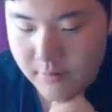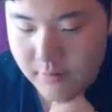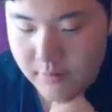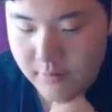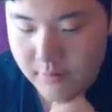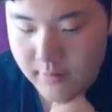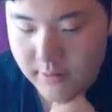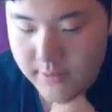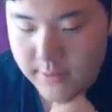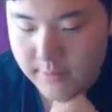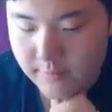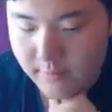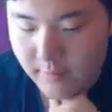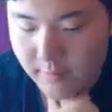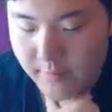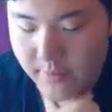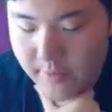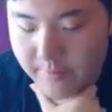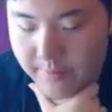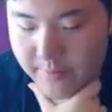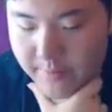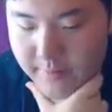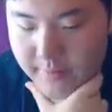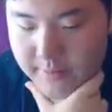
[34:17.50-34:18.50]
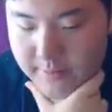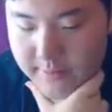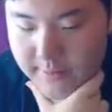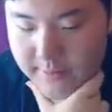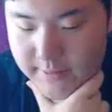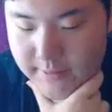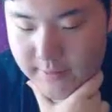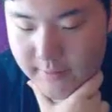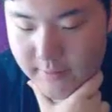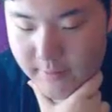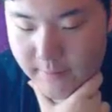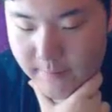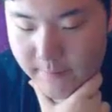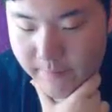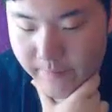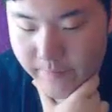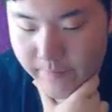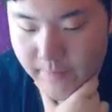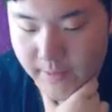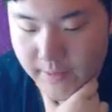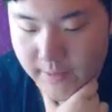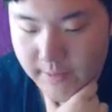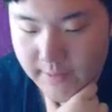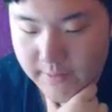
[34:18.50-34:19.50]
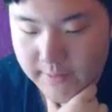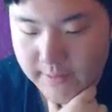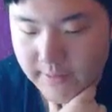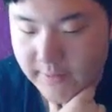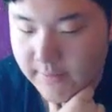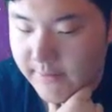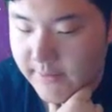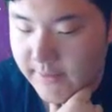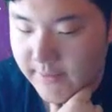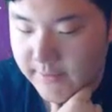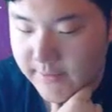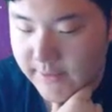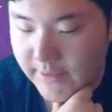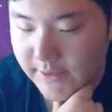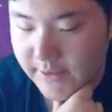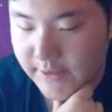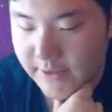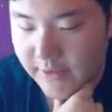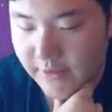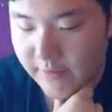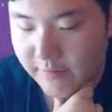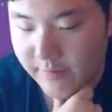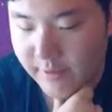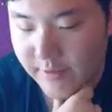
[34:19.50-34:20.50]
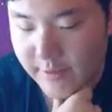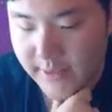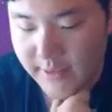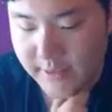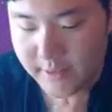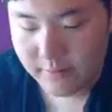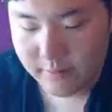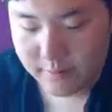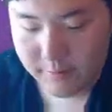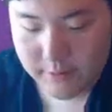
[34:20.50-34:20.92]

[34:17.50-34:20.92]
Let's see what my opponent decides to do. seals actually going to protect,